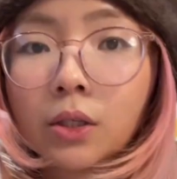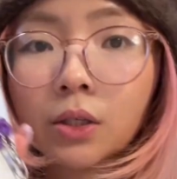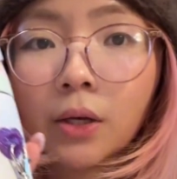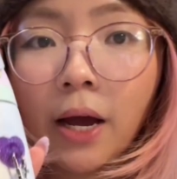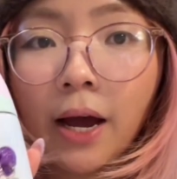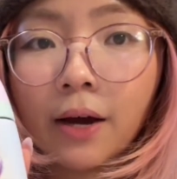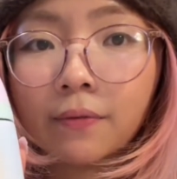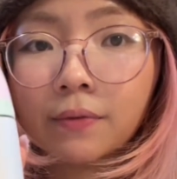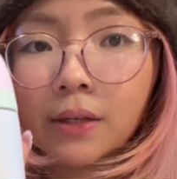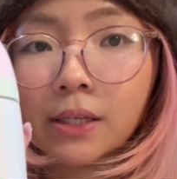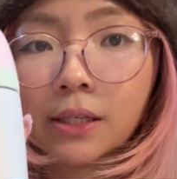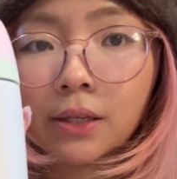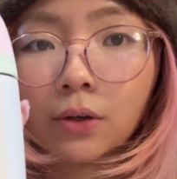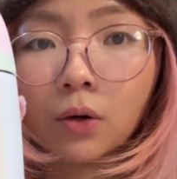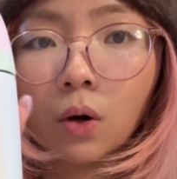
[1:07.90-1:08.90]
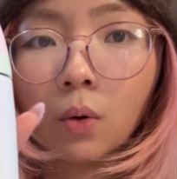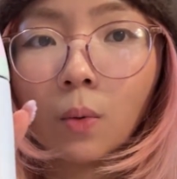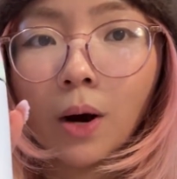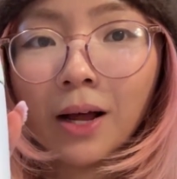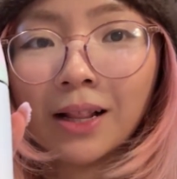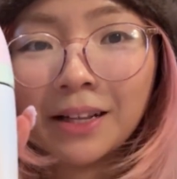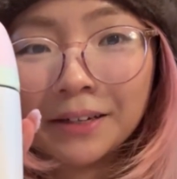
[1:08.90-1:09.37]
have this little
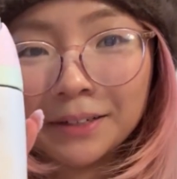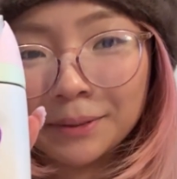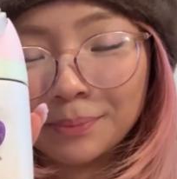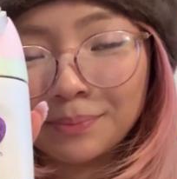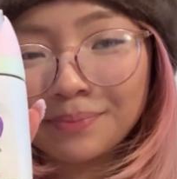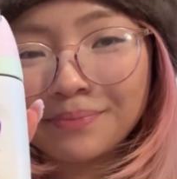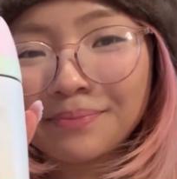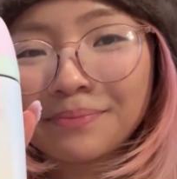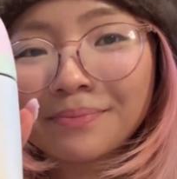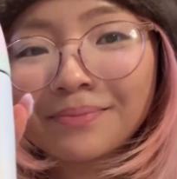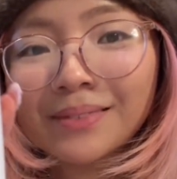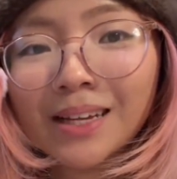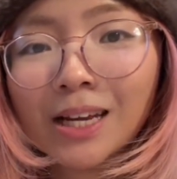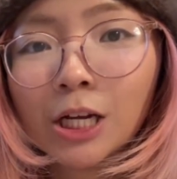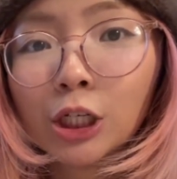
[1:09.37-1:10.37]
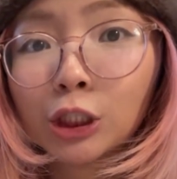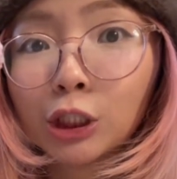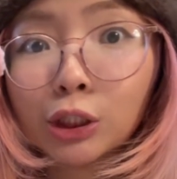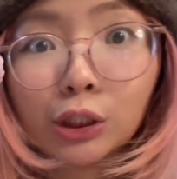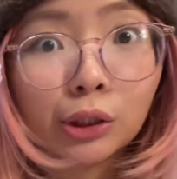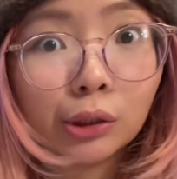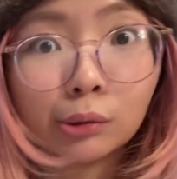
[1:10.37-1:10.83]
Awala.
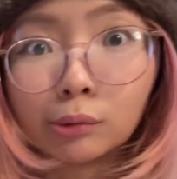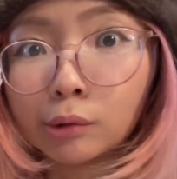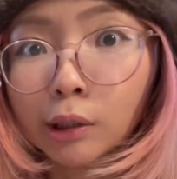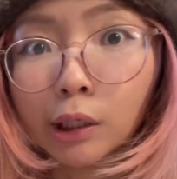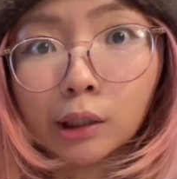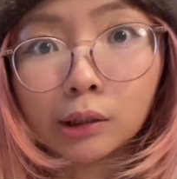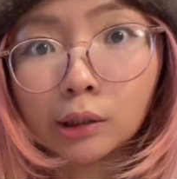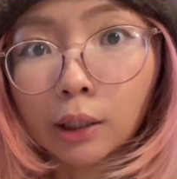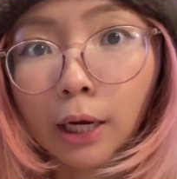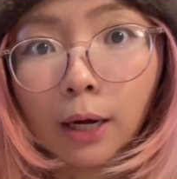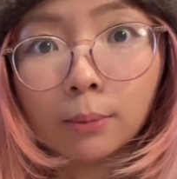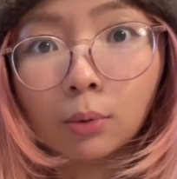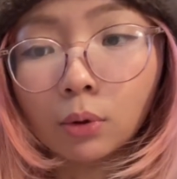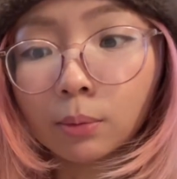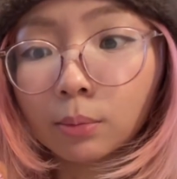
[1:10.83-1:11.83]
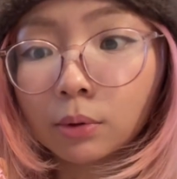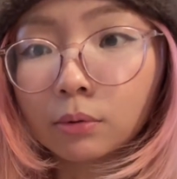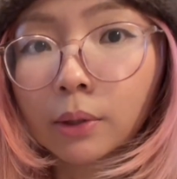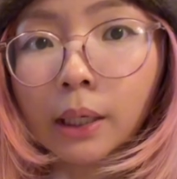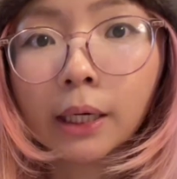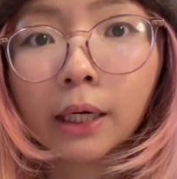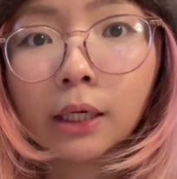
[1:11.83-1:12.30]
She just only has the cowboy boot
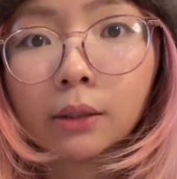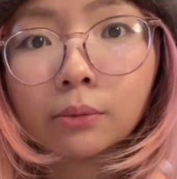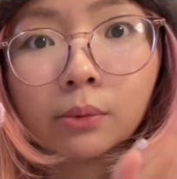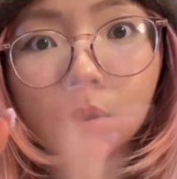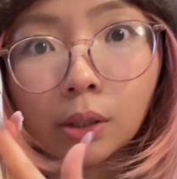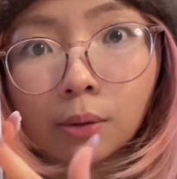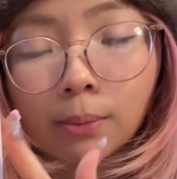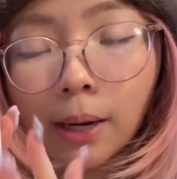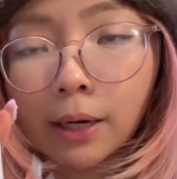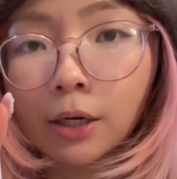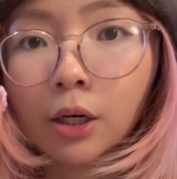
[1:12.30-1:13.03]
right now. Don't mind her,